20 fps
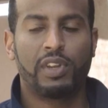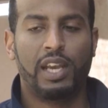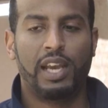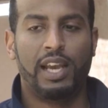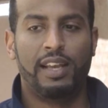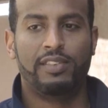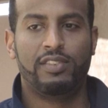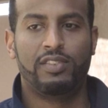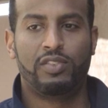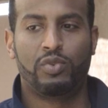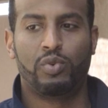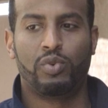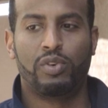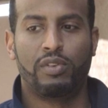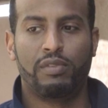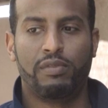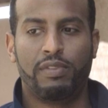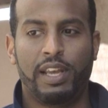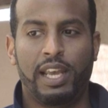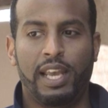as sort
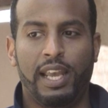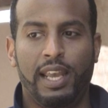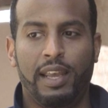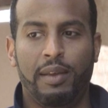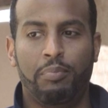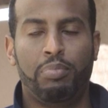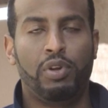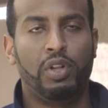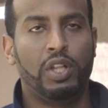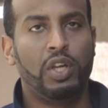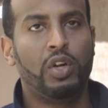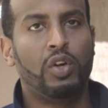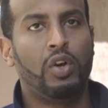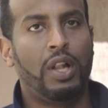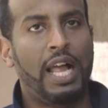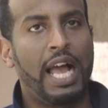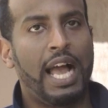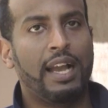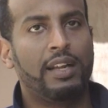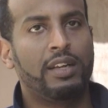of a
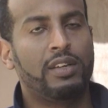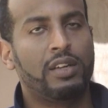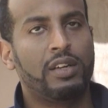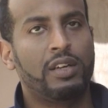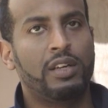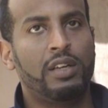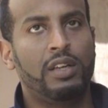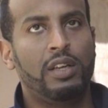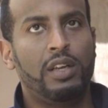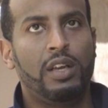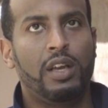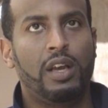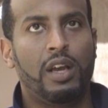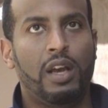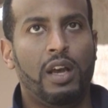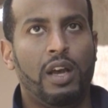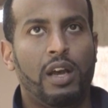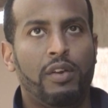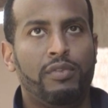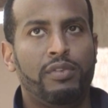political actor,
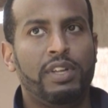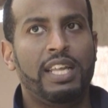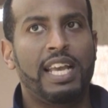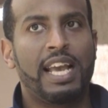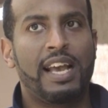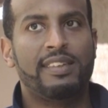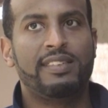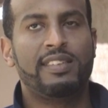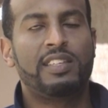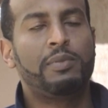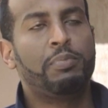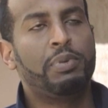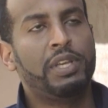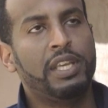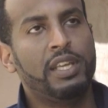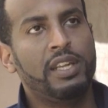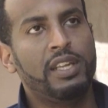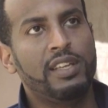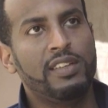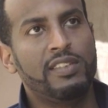really has its
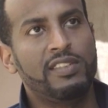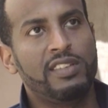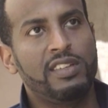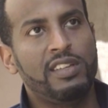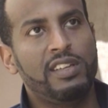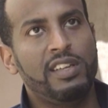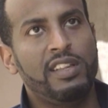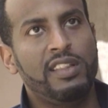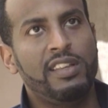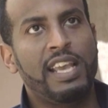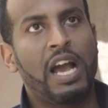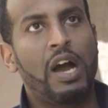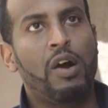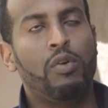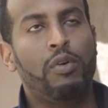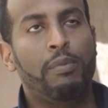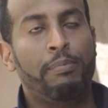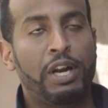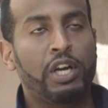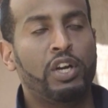beginnings in the
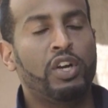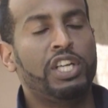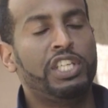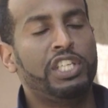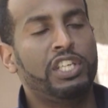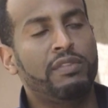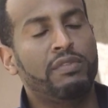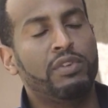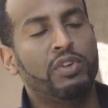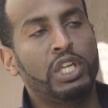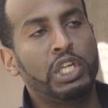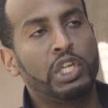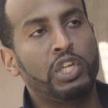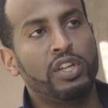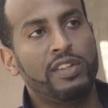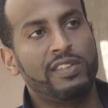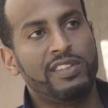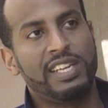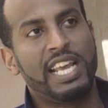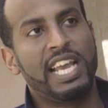out-migration of
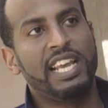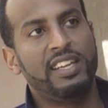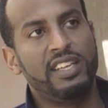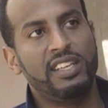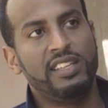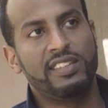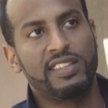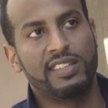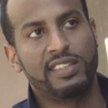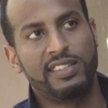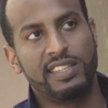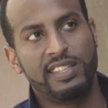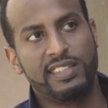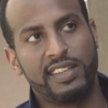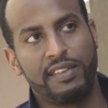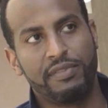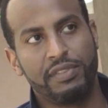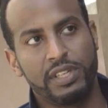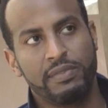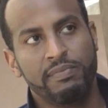Eritreans in
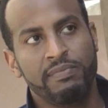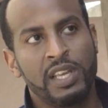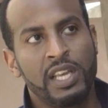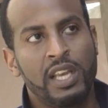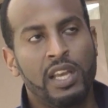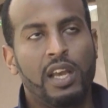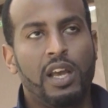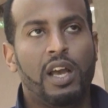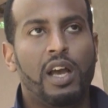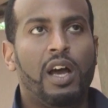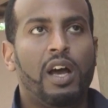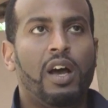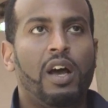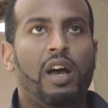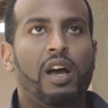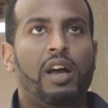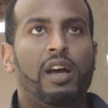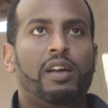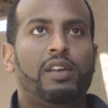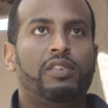1967.
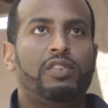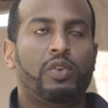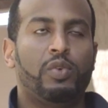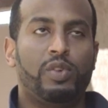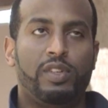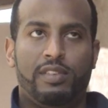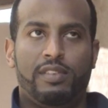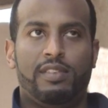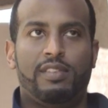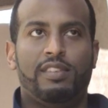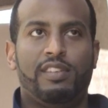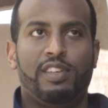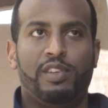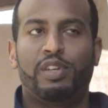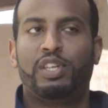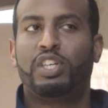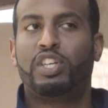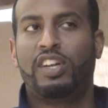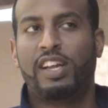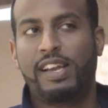So the
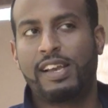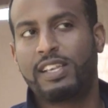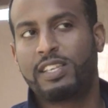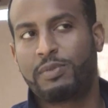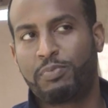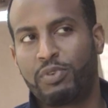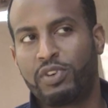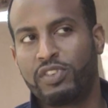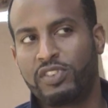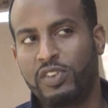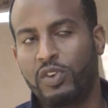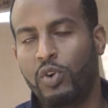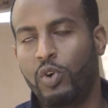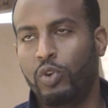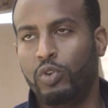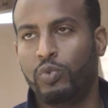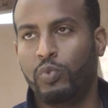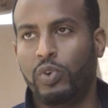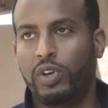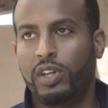Eritrean diaspora is an
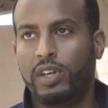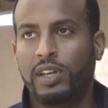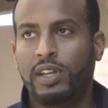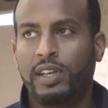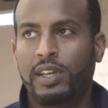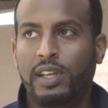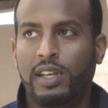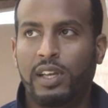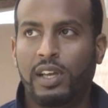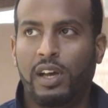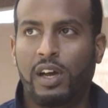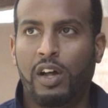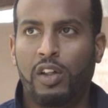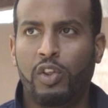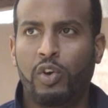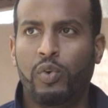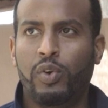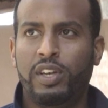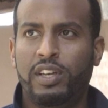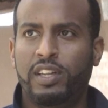old one,
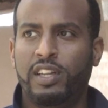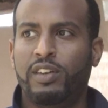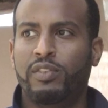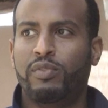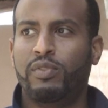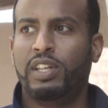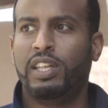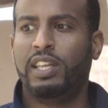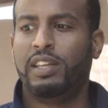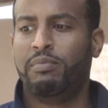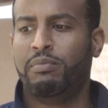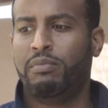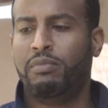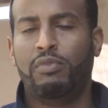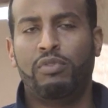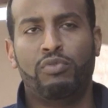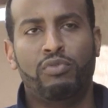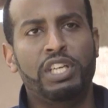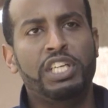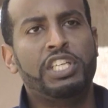although it didn't really
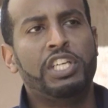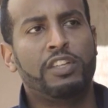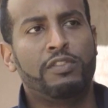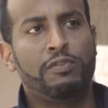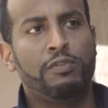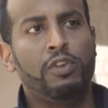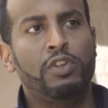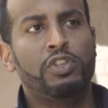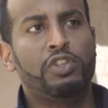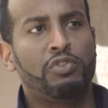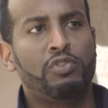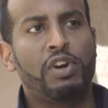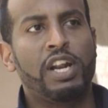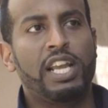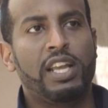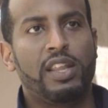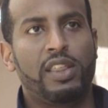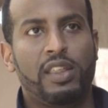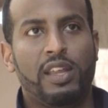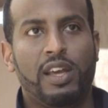reach its full
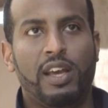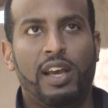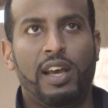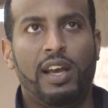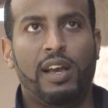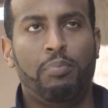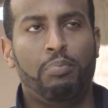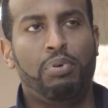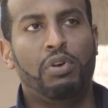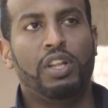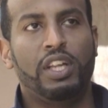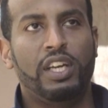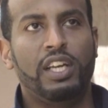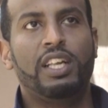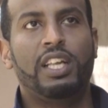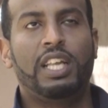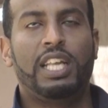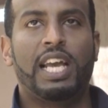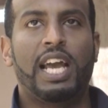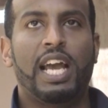strength
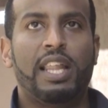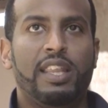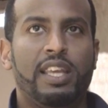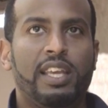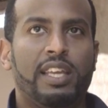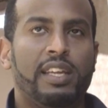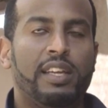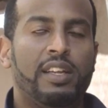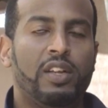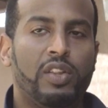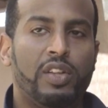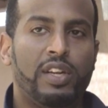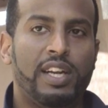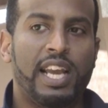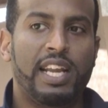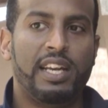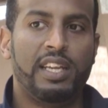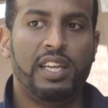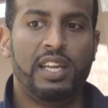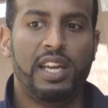politically, I think, until the
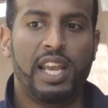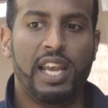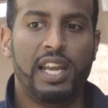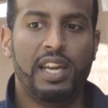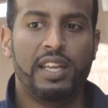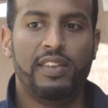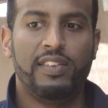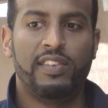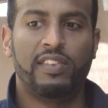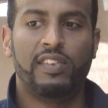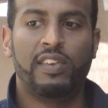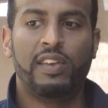1980s.